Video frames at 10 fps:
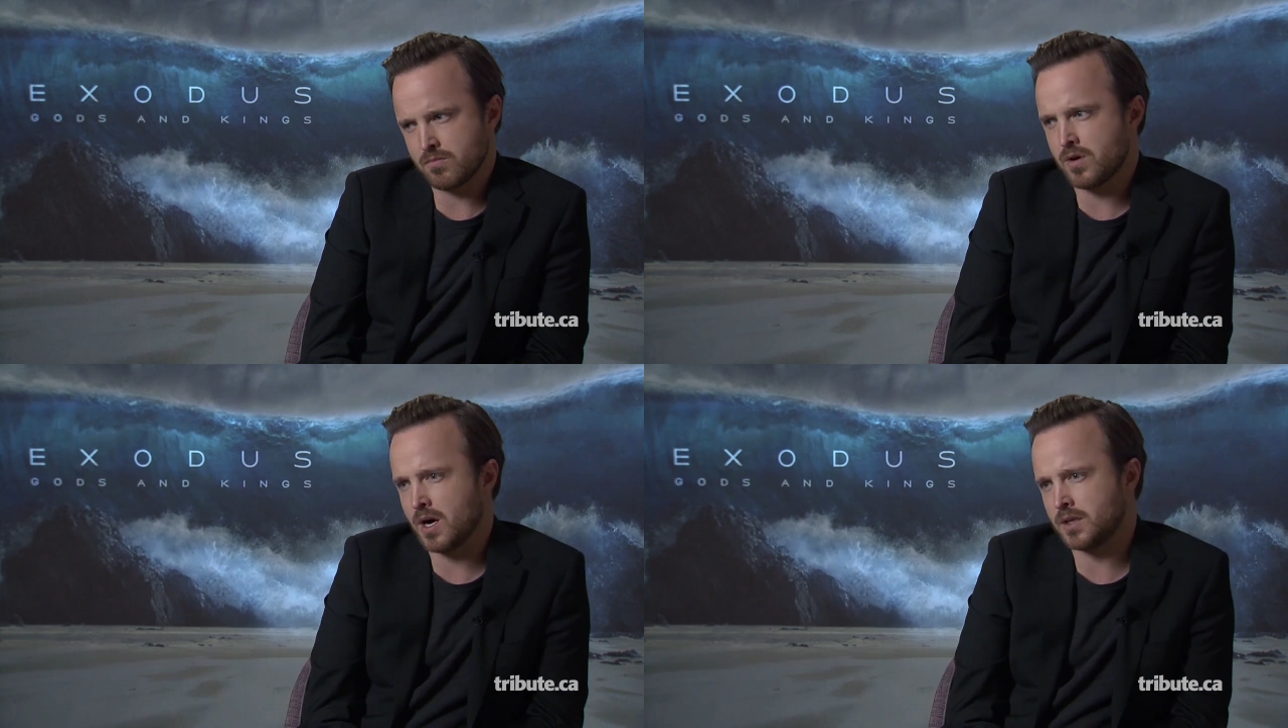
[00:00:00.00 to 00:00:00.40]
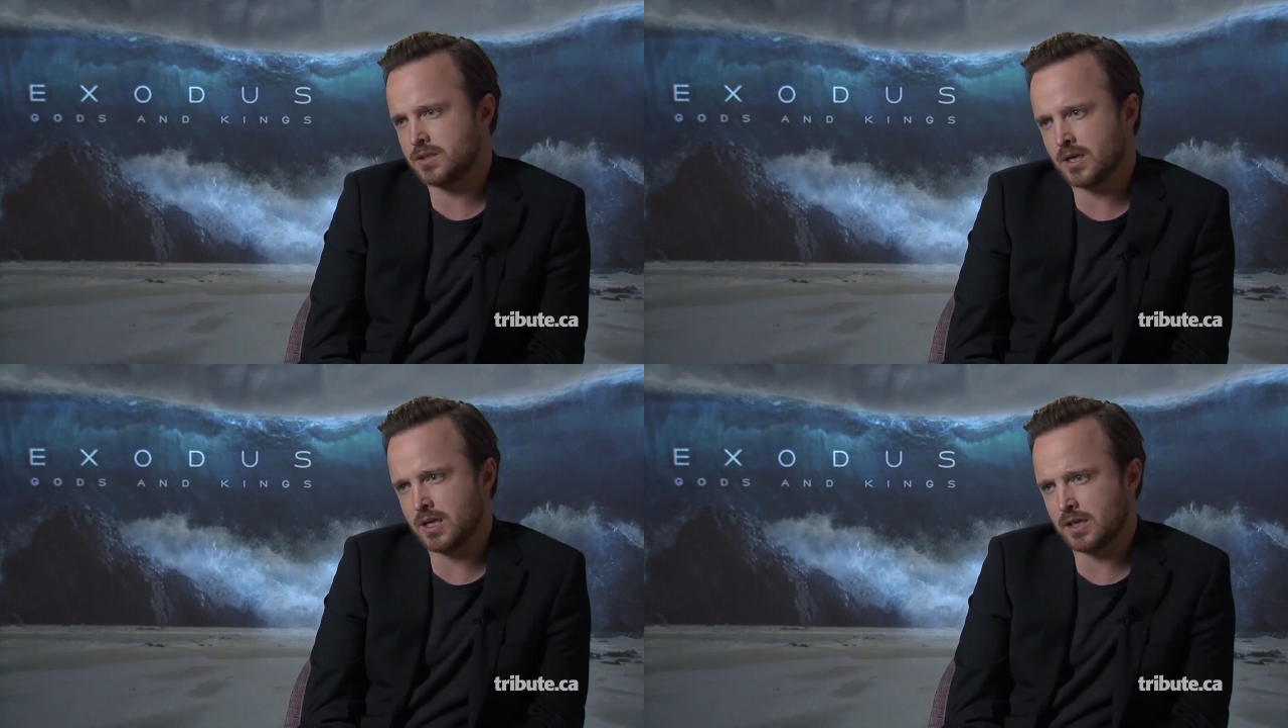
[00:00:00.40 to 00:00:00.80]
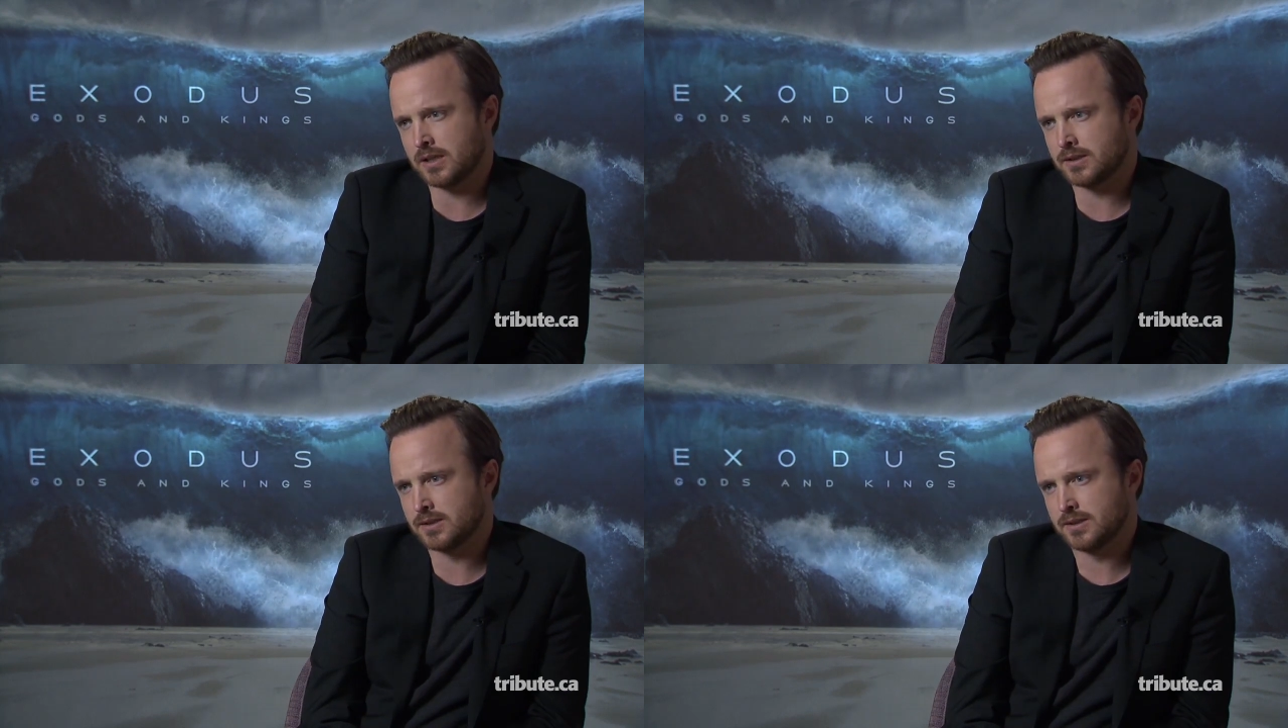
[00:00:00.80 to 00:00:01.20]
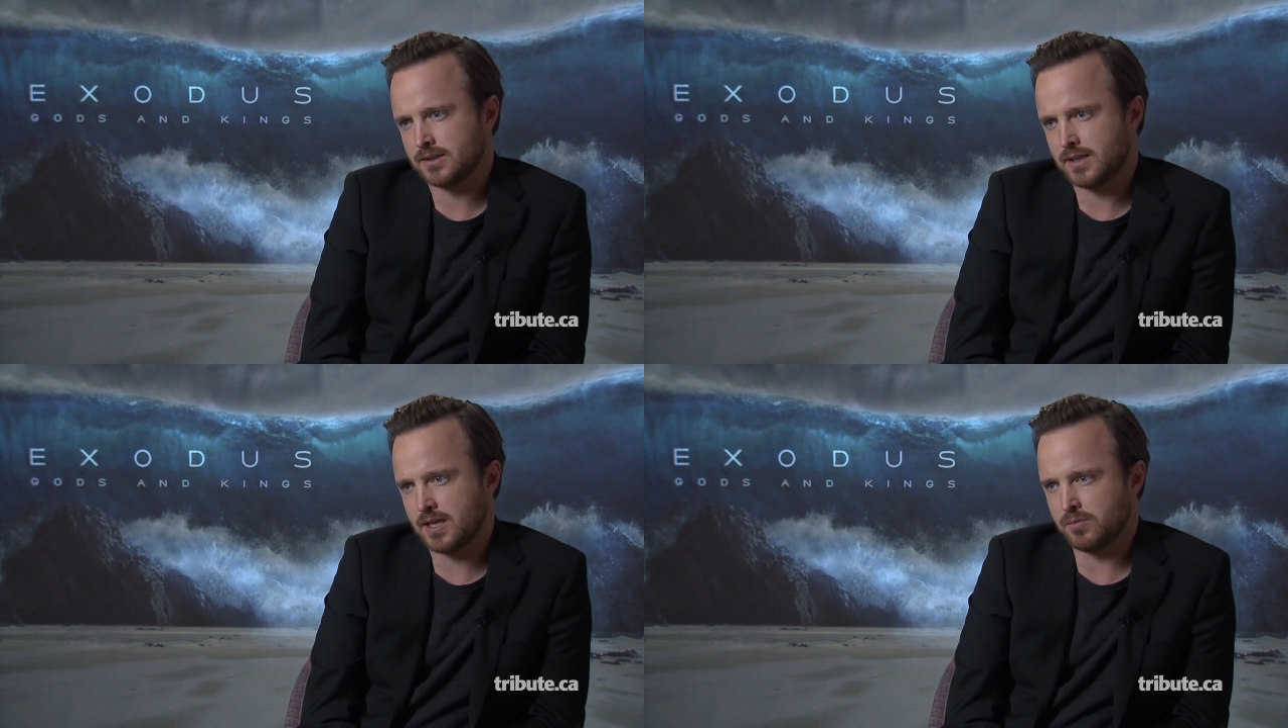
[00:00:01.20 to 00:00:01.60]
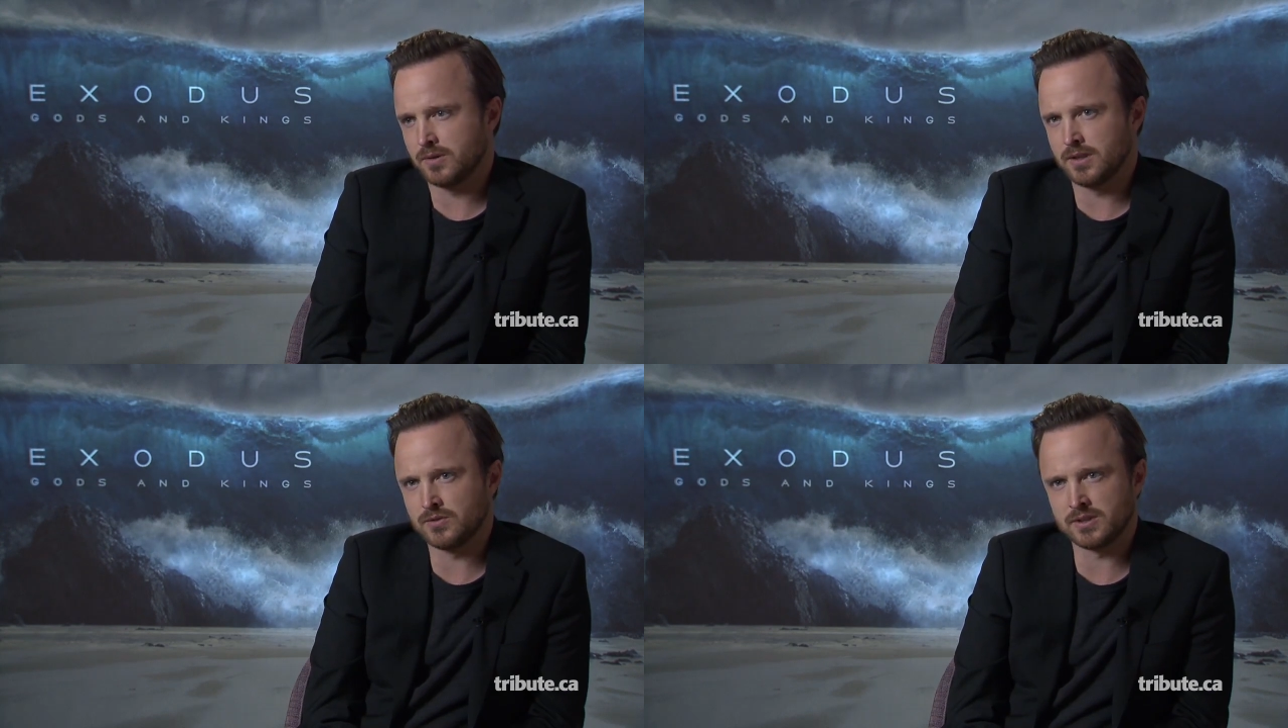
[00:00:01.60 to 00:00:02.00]
but he
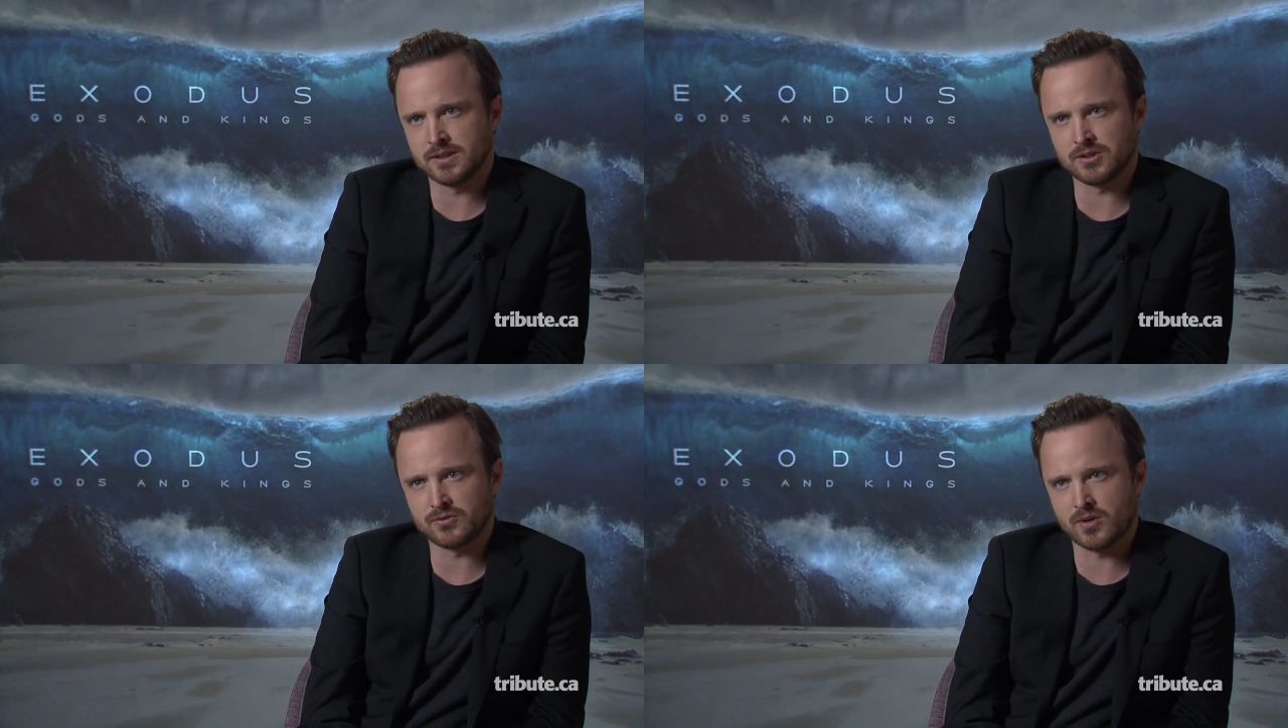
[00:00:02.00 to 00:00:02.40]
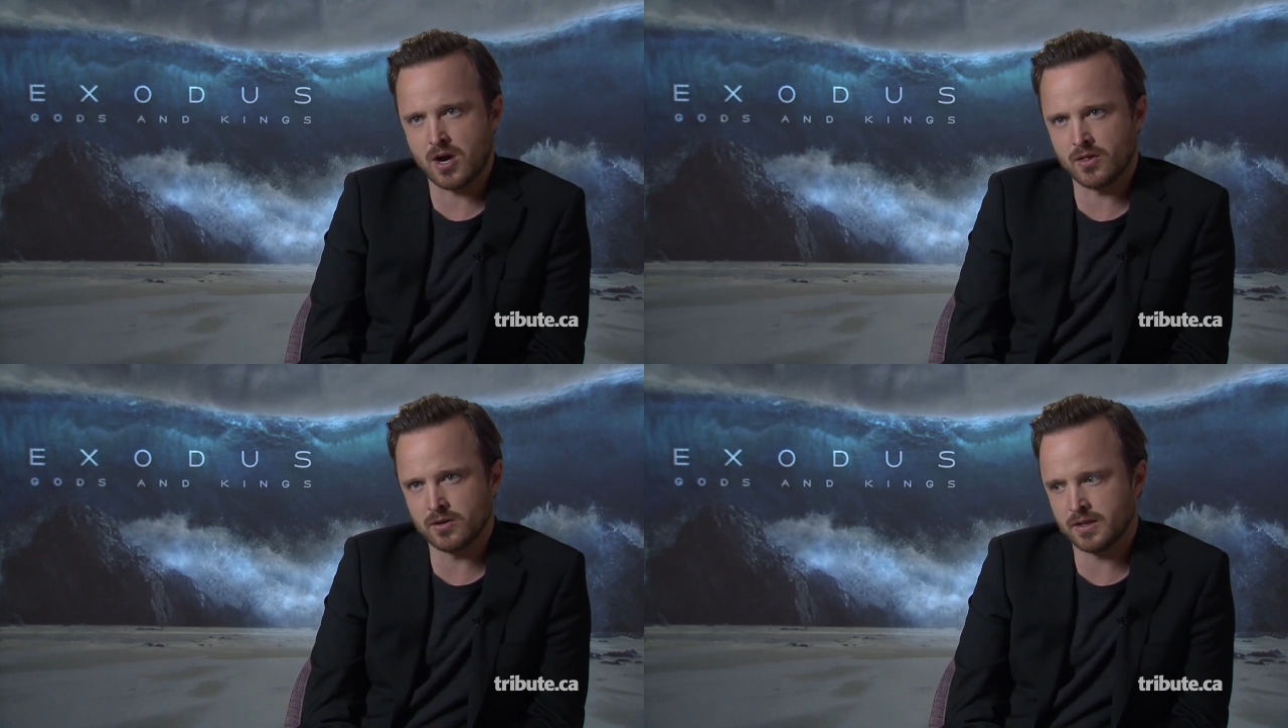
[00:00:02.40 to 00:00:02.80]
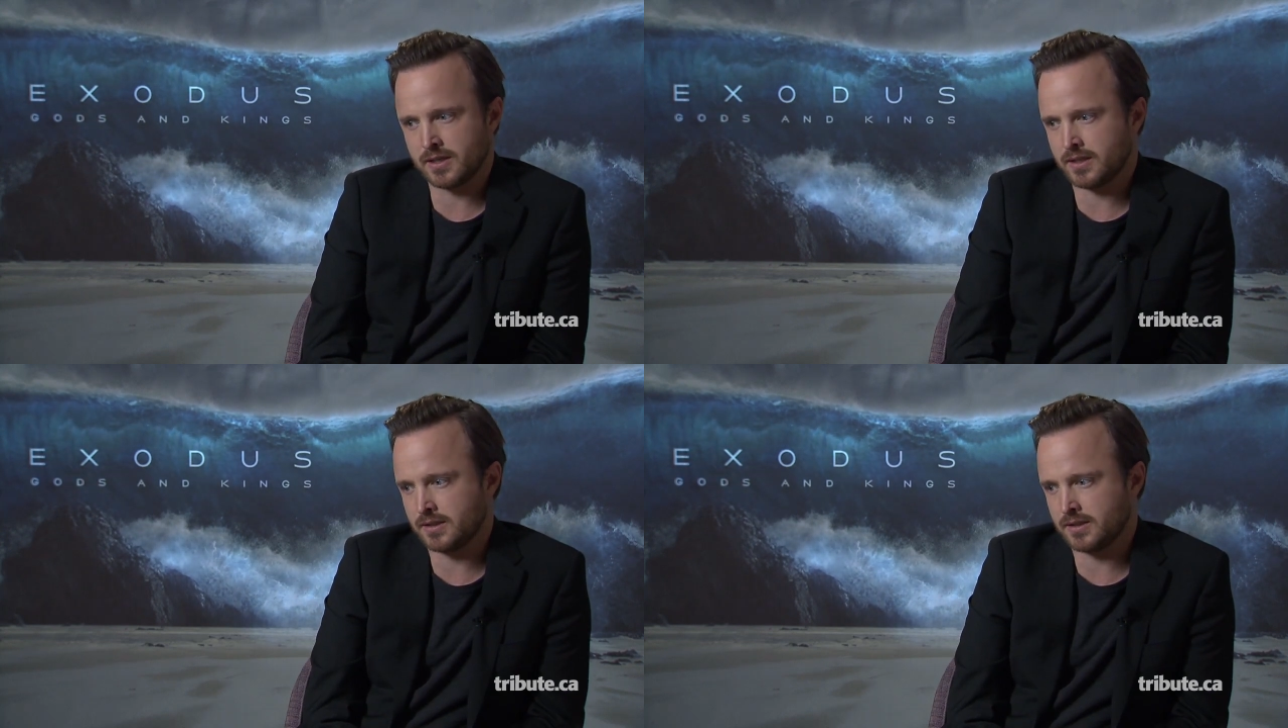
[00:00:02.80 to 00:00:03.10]
believes in his father, and